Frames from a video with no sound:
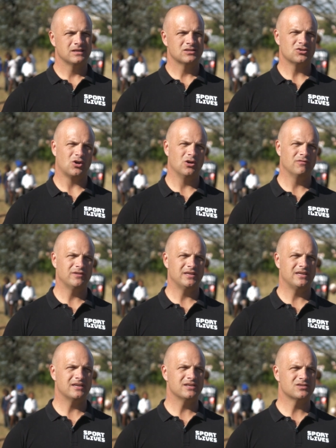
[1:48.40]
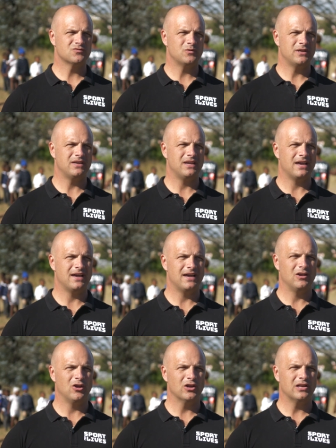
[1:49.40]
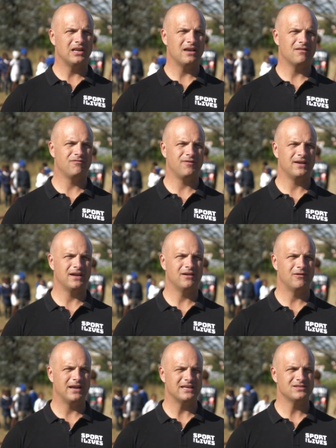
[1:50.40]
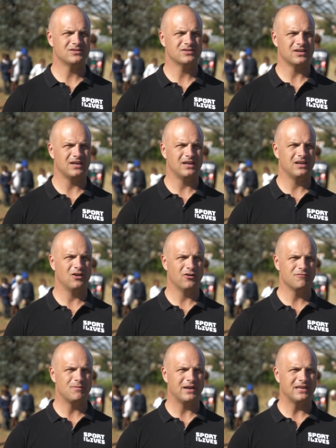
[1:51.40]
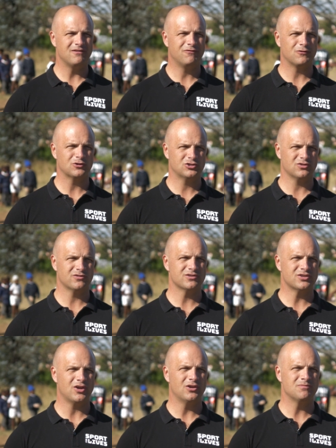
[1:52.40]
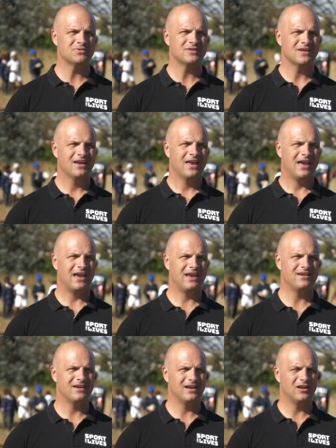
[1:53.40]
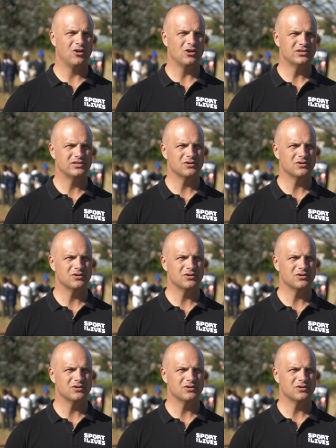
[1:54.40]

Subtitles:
So over the years, we locally have raised a lot of money for children's homes, and last